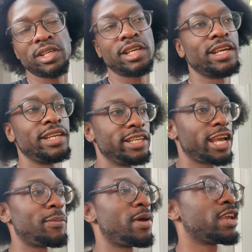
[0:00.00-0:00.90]
weekend.
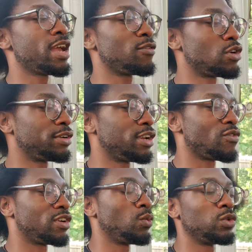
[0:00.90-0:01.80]
DK Metcalf went up there
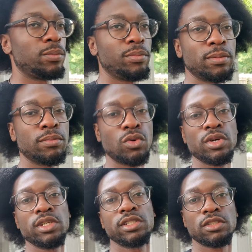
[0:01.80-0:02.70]
running with the big
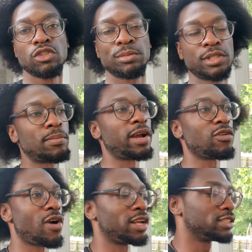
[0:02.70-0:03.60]
boys. You know I'm saying?
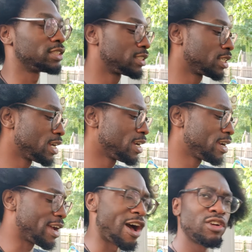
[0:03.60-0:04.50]
Mike Rodgers.
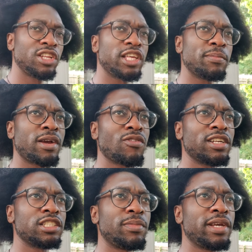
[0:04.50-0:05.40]
I don't think Mike
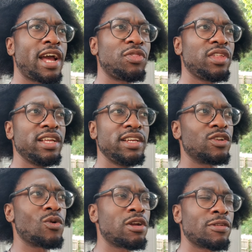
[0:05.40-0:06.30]
Rodgers made. I think he
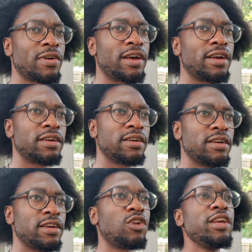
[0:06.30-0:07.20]
didn't qualify.
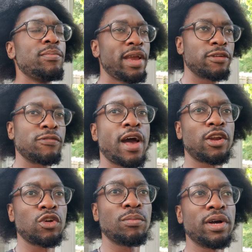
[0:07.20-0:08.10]
No, he made the
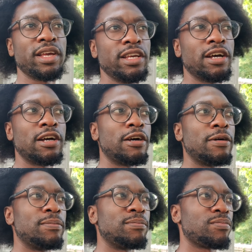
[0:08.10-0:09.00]
final, but he
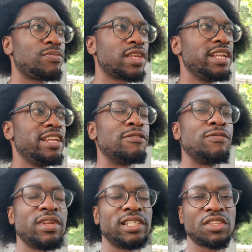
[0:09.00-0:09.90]
um he didn't
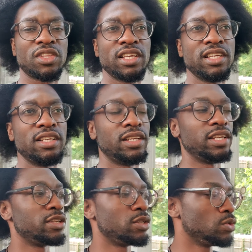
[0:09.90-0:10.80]
finish. I think he
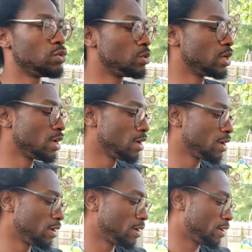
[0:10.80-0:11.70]
dq
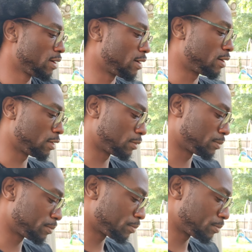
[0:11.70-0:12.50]
Um,